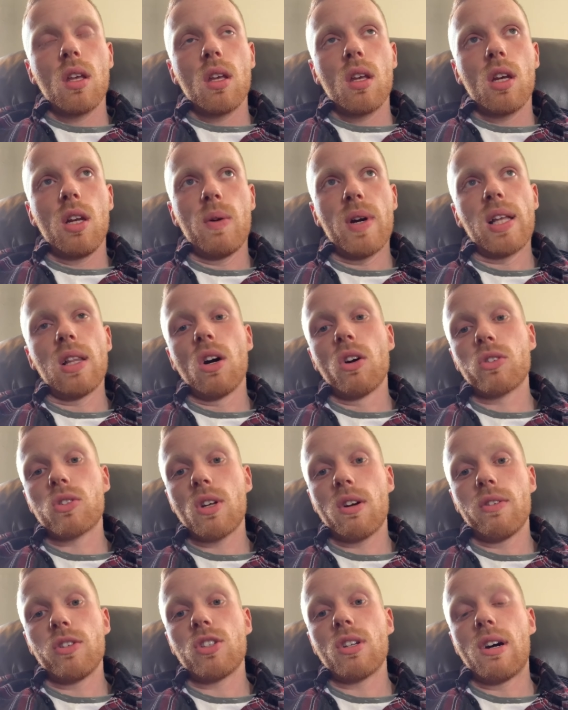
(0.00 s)
Anyway, long
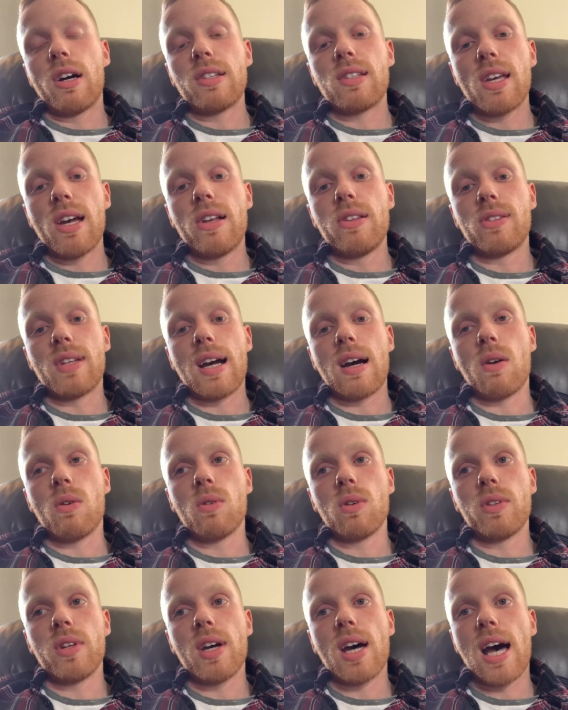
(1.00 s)
story short, it turns
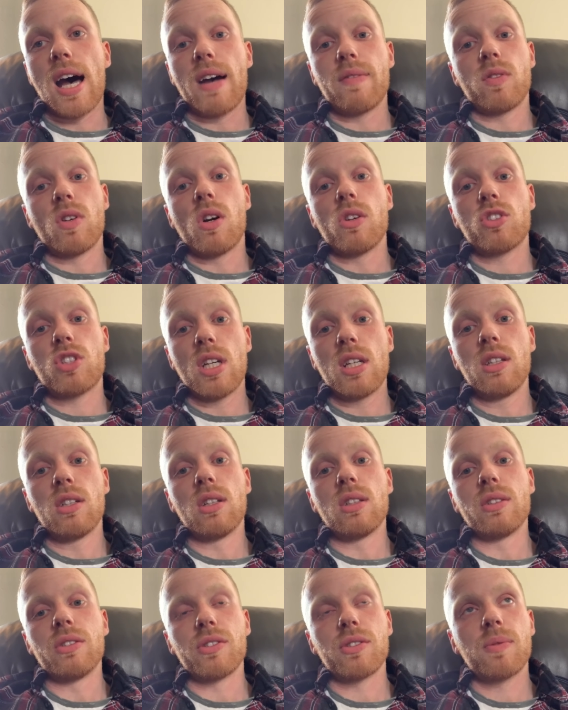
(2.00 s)
out that I've got
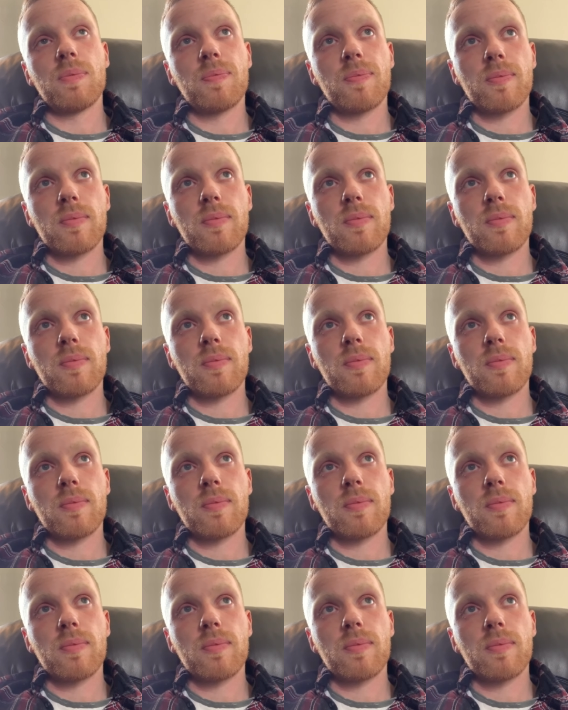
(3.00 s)
shingles.